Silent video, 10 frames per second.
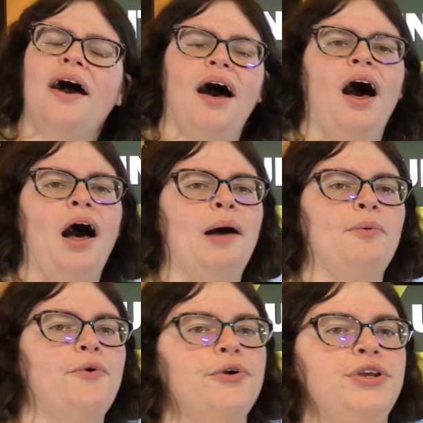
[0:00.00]

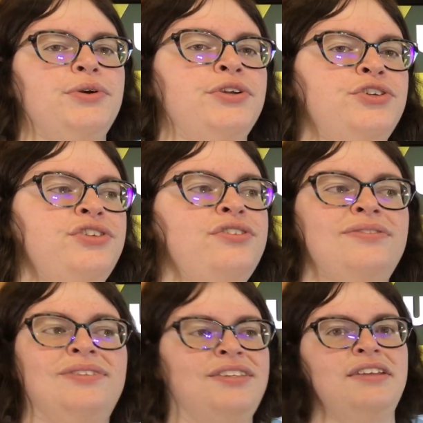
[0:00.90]
or you can
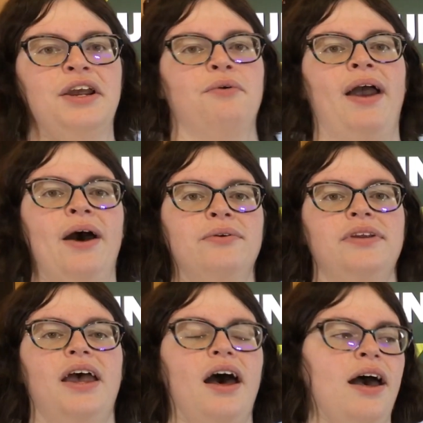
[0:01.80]
just stick
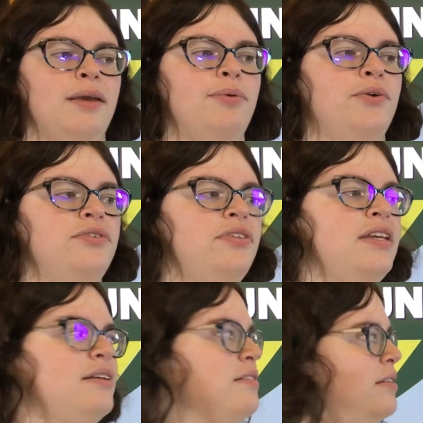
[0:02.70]
around. I post
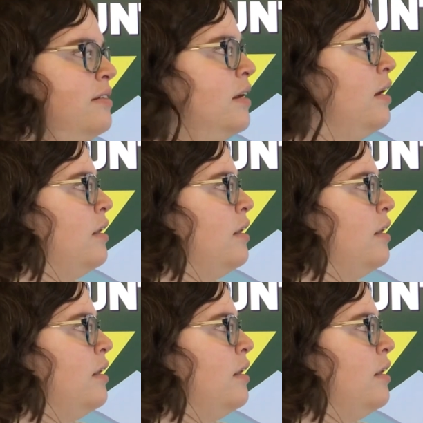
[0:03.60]
these.